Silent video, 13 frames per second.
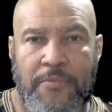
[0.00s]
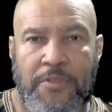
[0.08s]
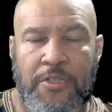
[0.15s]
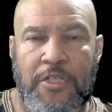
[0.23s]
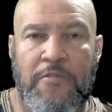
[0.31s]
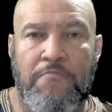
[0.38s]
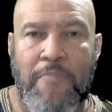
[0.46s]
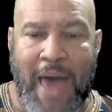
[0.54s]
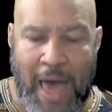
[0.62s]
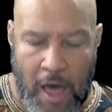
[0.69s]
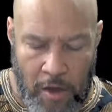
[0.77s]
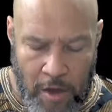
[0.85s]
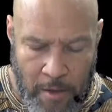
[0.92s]
she's
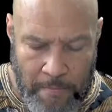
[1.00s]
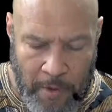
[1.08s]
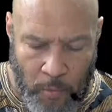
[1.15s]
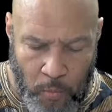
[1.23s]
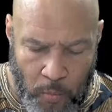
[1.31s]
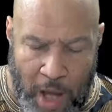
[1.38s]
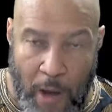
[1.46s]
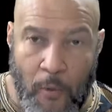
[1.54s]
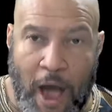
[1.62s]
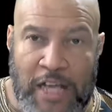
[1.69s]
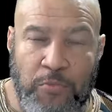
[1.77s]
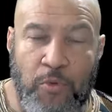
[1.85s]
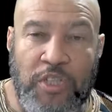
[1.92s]
bound. But
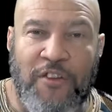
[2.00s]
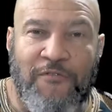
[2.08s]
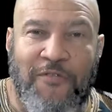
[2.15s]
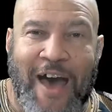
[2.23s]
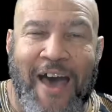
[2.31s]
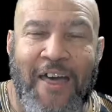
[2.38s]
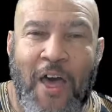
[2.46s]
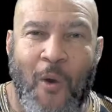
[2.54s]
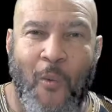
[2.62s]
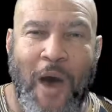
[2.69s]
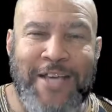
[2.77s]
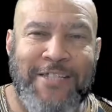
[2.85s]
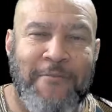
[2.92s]
watch
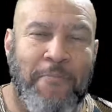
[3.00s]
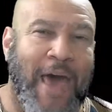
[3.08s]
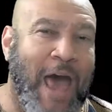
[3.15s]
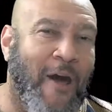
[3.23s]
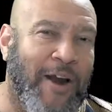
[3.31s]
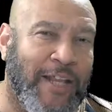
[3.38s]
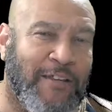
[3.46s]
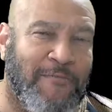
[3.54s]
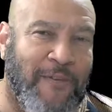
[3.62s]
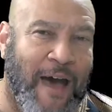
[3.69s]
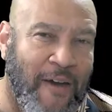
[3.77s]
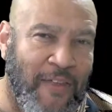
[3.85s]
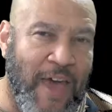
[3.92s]
the power that the
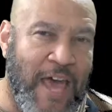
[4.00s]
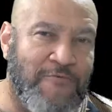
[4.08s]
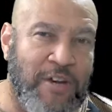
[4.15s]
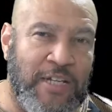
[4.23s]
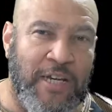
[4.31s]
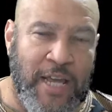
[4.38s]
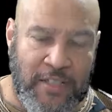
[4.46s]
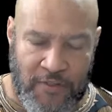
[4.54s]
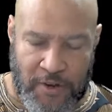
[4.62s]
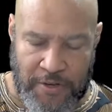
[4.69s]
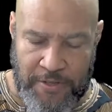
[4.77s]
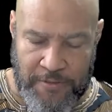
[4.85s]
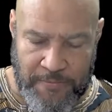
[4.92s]
father has. Read the next
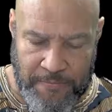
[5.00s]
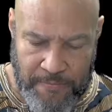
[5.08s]
verse.